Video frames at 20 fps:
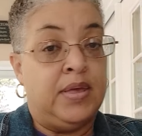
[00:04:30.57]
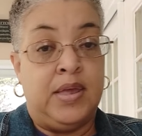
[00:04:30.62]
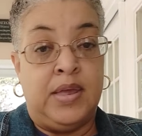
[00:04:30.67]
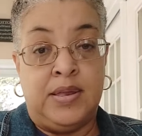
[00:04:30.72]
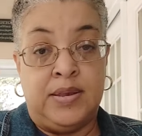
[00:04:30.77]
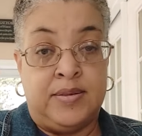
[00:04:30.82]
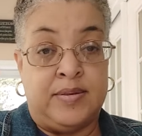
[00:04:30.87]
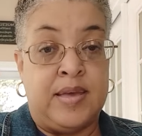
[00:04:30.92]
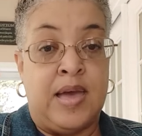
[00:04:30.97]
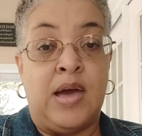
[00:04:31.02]

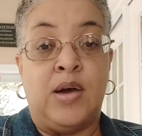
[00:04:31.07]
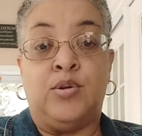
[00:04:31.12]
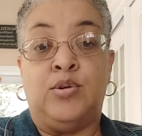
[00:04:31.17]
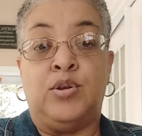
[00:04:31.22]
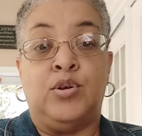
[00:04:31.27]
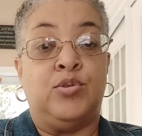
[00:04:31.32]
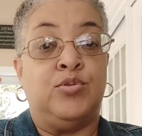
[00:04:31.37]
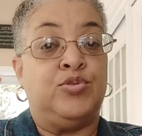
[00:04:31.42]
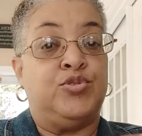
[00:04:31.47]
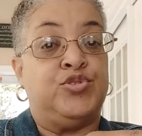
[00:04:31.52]
It
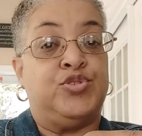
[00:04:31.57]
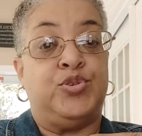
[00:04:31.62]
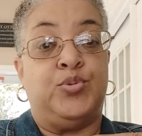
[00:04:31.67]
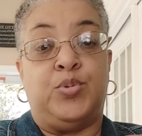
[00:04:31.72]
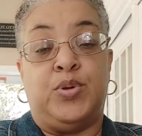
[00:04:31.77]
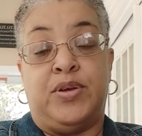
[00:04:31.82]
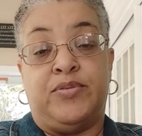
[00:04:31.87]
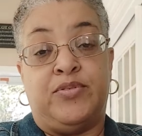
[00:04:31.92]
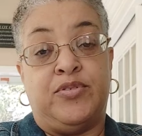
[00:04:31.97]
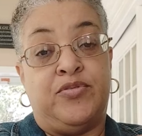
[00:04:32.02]
downloads to
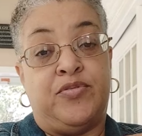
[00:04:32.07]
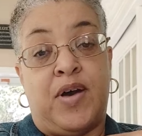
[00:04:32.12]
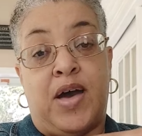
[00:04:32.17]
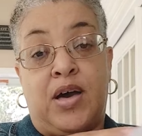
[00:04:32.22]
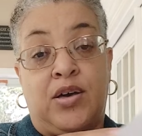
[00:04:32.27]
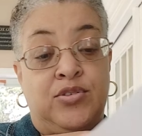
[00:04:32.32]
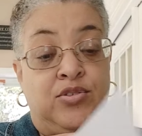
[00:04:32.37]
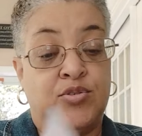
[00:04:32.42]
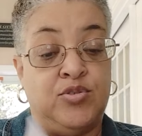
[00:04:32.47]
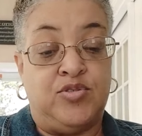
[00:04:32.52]
whatever
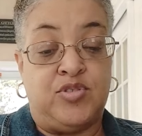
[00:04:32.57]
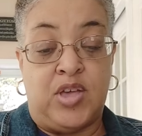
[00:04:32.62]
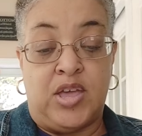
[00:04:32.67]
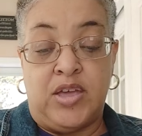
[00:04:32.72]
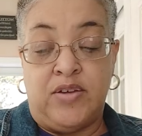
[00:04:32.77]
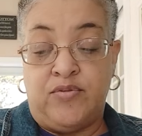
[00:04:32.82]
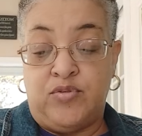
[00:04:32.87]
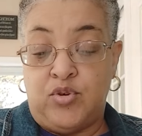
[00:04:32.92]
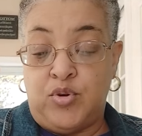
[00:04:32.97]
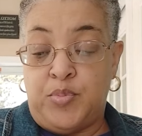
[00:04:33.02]
file you
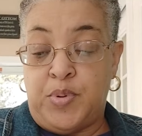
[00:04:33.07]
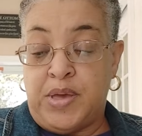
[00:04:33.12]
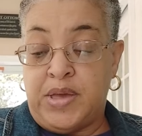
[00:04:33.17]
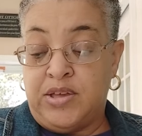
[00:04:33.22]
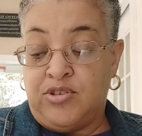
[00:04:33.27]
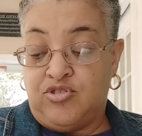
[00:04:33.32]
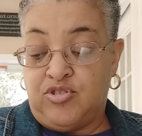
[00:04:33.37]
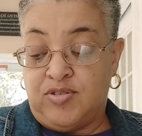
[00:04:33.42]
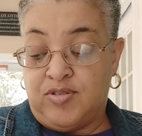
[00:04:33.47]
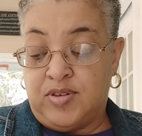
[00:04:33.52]
save your
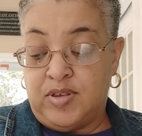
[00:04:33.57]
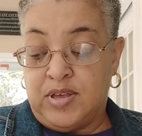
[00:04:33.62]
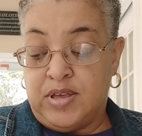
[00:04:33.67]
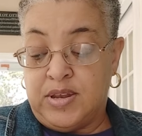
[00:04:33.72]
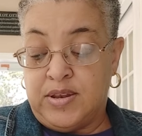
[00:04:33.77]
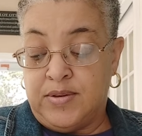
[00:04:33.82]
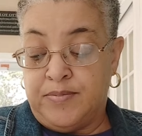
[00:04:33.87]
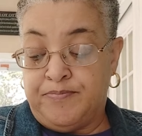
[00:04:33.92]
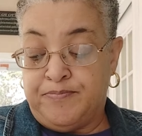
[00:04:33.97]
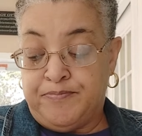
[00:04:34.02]
pages
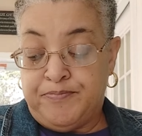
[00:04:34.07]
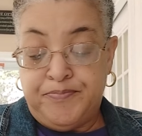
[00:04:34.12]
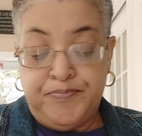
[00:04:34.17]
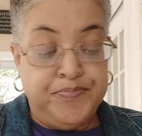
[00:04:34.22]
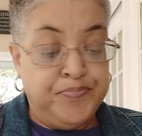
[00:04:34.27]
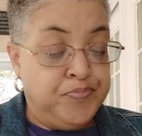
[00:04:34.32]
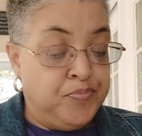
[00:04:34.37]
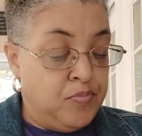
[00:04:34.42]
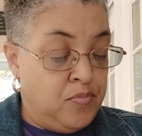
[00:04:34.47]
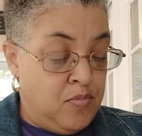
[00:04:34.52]
in.
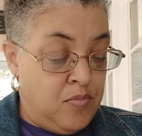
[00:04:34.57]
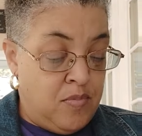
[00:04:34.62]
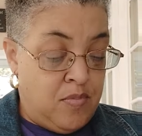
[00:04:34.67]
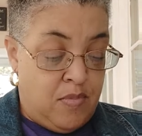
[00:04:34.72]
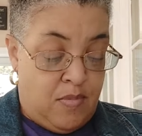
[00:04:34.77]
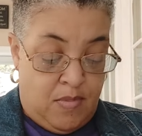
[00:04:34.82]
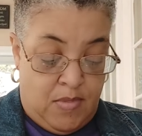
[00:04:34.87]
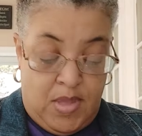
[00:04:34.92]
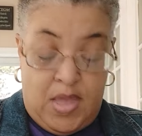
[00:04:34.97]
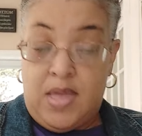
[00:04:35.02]

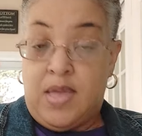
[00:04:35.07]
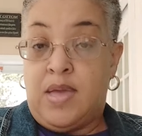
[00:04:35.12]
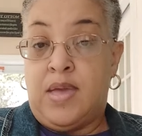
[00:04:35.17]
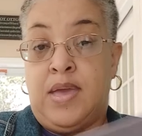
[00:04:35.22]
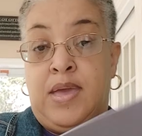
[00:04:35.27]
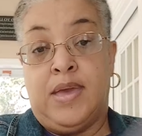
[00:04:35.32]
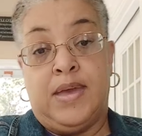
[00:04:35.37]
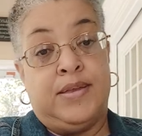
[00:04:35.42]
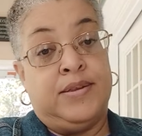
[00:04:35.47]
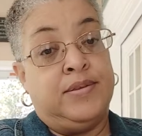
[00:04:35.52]

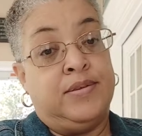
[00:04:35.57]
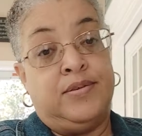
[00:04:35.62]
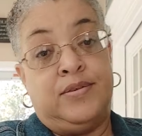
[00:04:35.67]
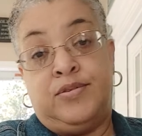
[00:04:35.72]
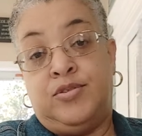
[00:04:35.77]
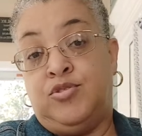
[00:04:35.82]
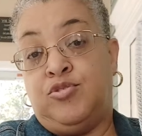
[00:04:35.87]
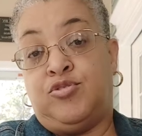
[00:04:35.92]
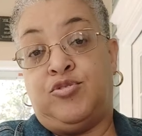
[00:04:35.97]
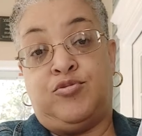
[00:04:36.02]
And
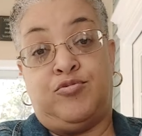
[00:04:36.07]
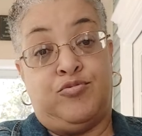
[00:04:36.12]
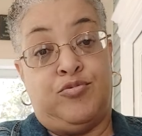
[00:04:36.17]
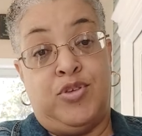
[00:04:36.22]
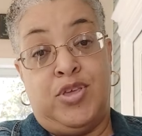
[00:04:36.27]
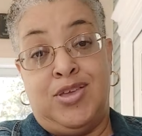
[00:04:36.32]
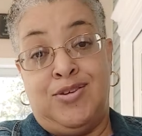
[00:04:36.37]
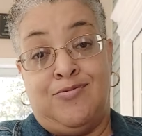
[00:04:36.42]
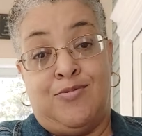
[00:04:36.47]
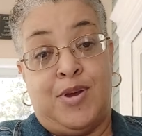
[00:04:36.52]
you
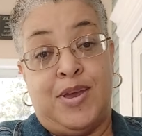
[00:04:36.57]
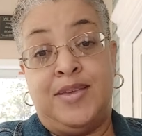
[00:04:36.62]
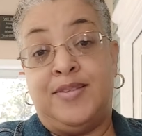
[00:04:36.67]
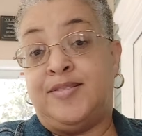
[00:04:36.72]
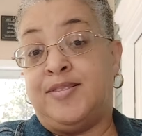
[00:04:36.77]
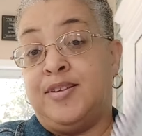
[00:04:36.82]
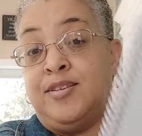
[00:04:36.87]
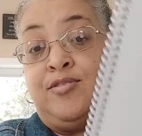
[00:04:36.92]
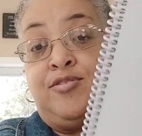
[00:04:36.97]
erase it